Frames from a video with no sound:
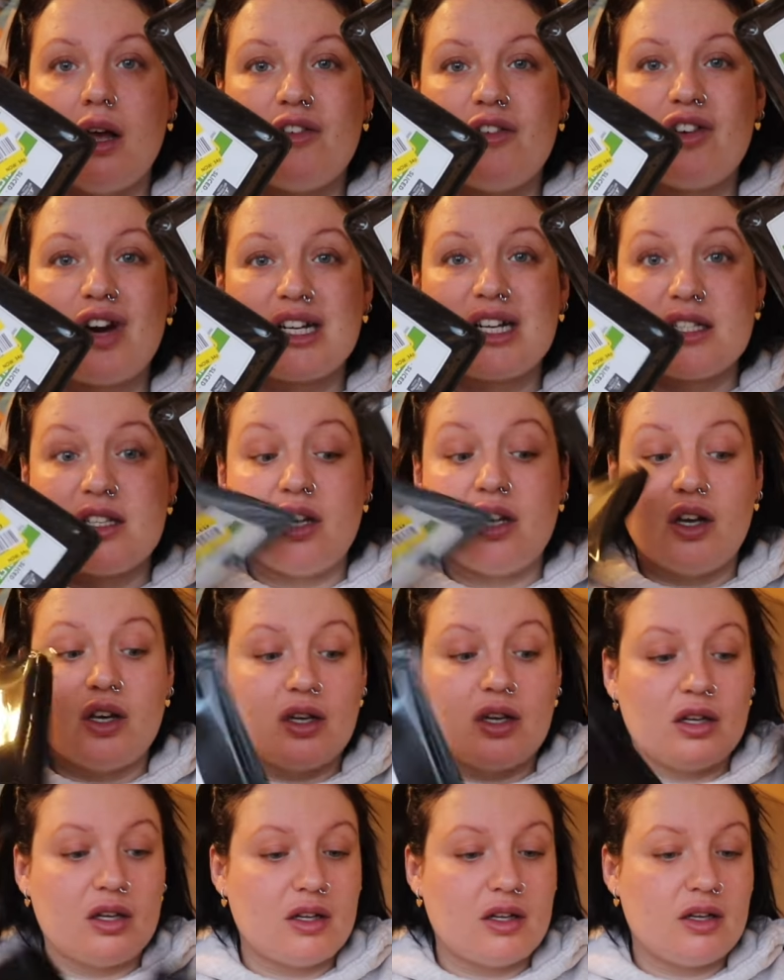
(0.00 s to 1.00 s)
for Aslett.
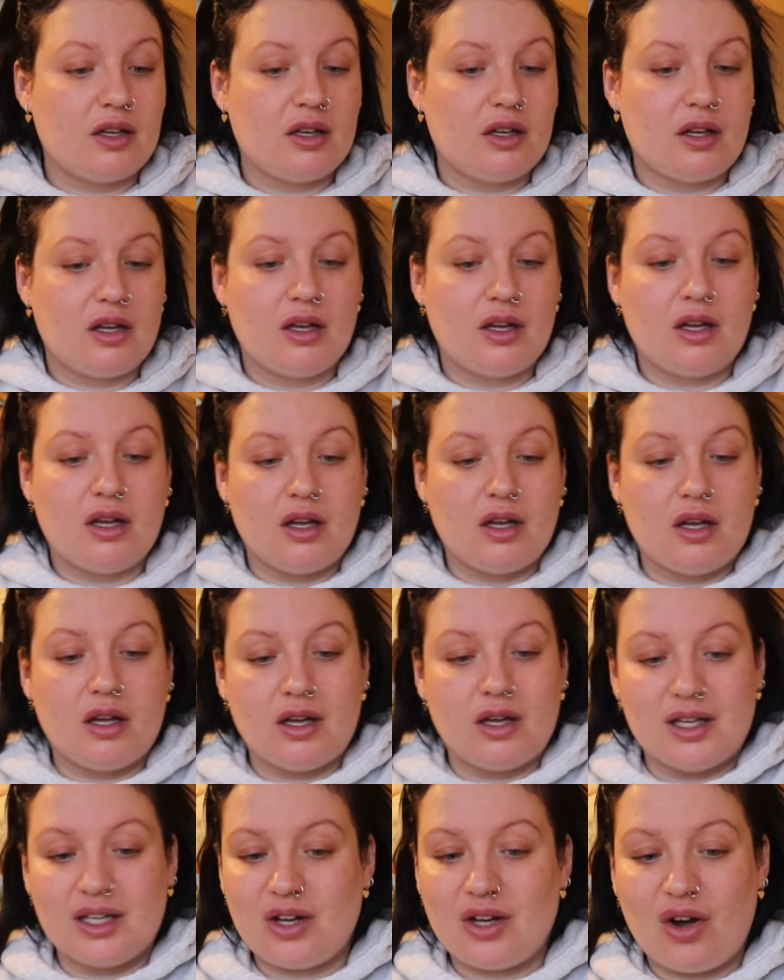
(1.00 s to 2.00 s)

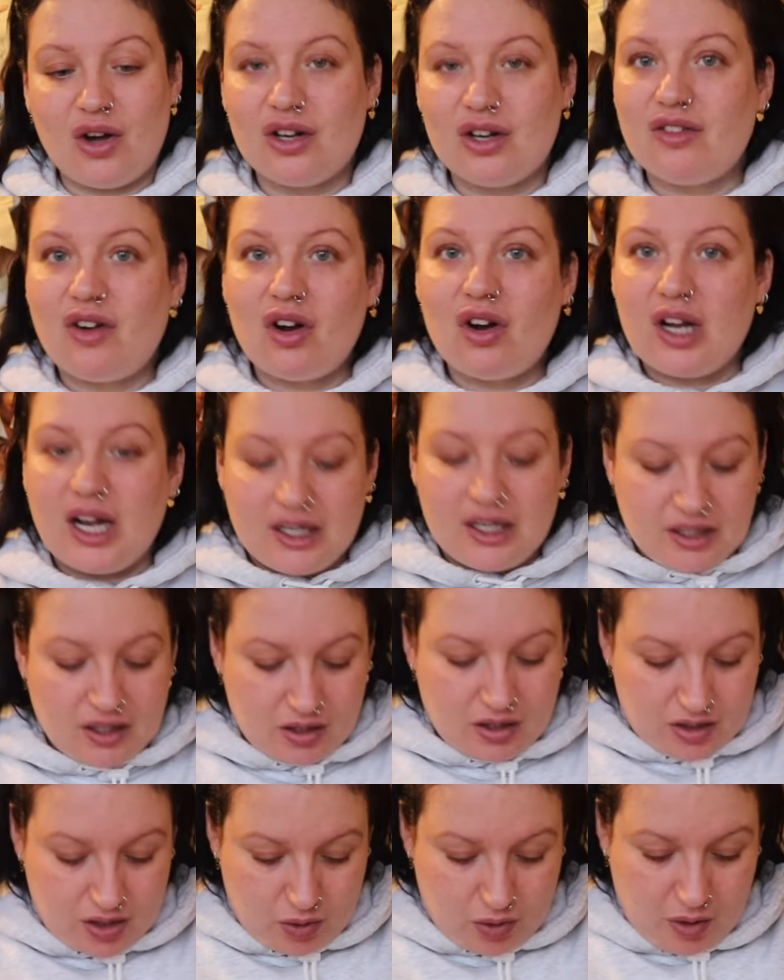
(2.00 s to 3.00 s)
Can't go wrong, can you?
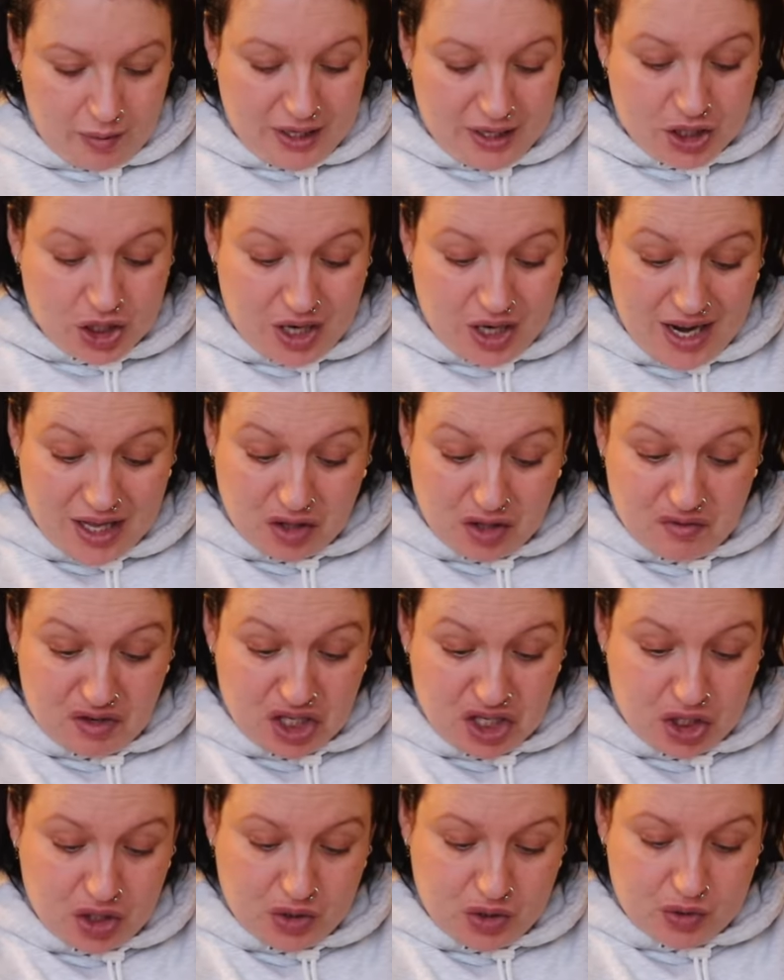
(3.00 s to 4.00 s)
Swap me and check the
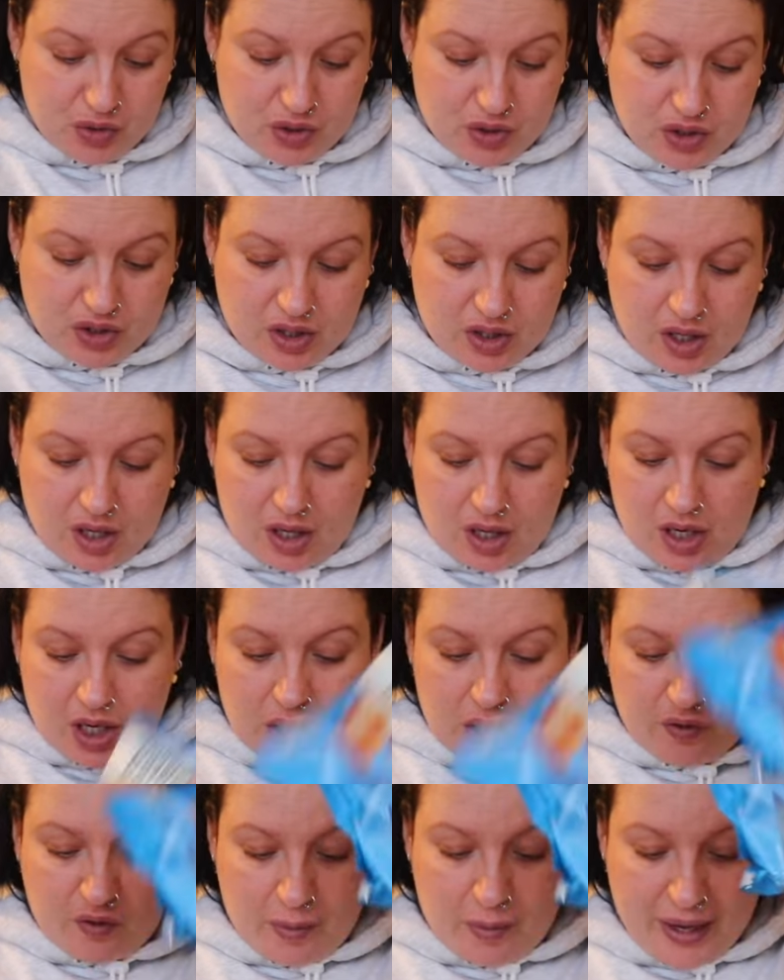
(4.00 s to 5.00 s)
reduced.
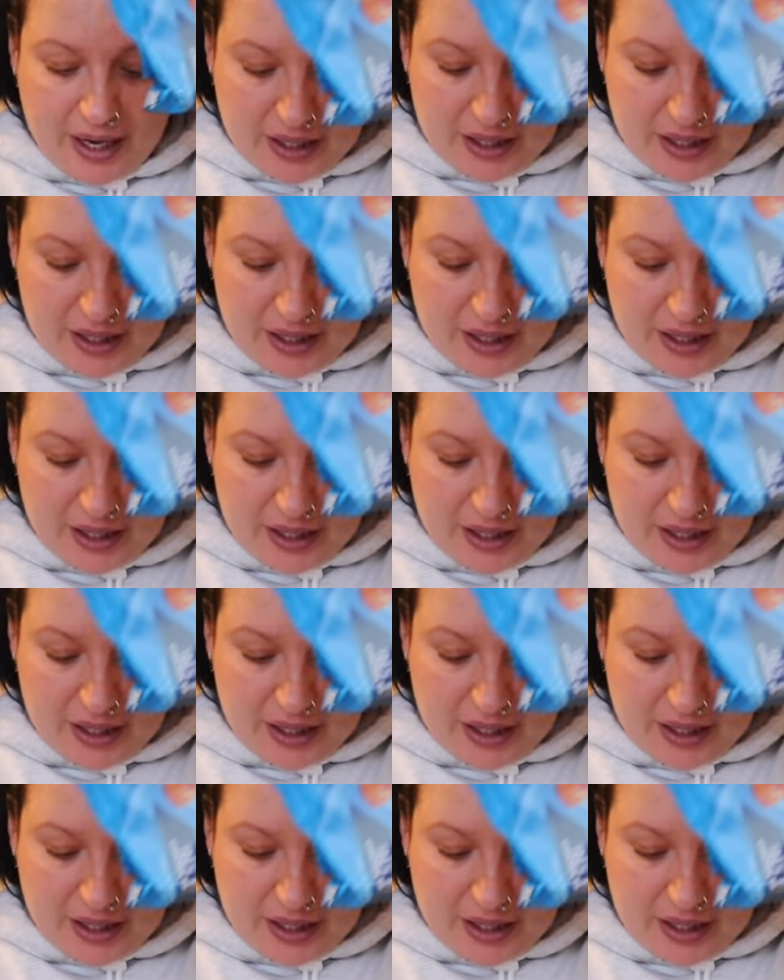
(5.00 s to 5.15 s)
Another pack